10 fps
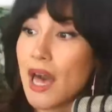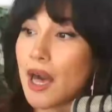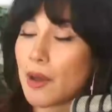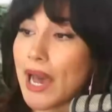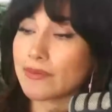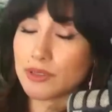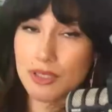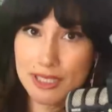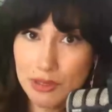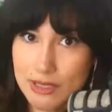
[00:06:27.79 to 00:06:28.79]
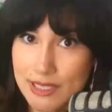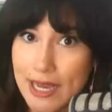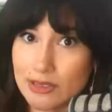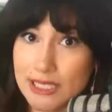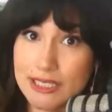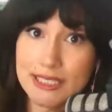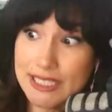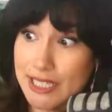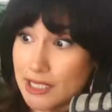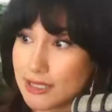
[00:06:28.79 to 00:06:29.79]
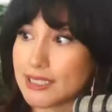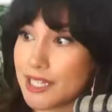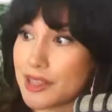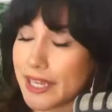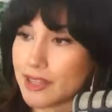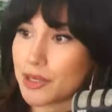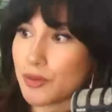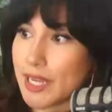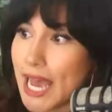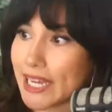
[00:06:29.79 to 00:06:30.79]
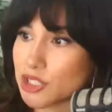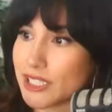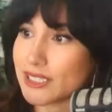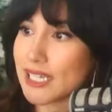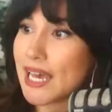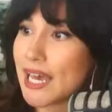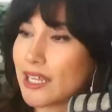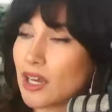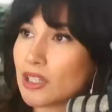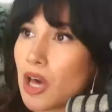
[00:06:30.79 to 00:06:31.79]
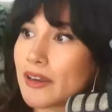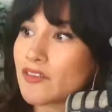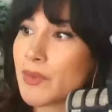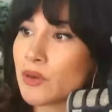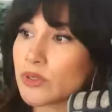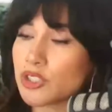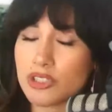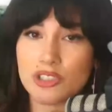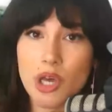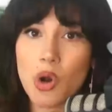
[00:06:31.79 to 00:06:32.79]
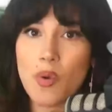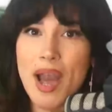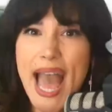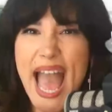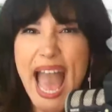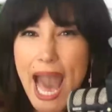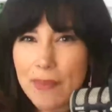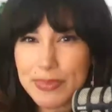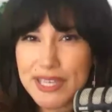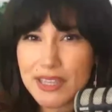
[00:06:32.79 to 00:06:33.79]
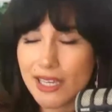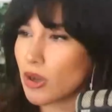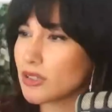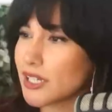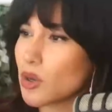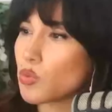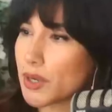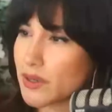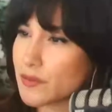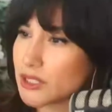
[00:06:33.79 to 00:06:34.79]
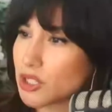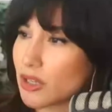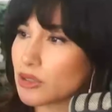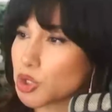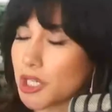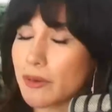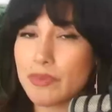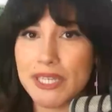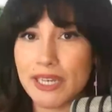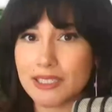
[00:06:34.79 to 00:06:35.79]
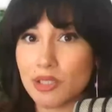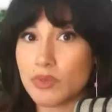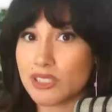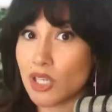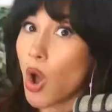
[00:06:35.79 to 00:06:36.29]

um, after this was announced to see to see like their reactions, and a lot of men were just so happy. They called it a win for Donald Trump because it was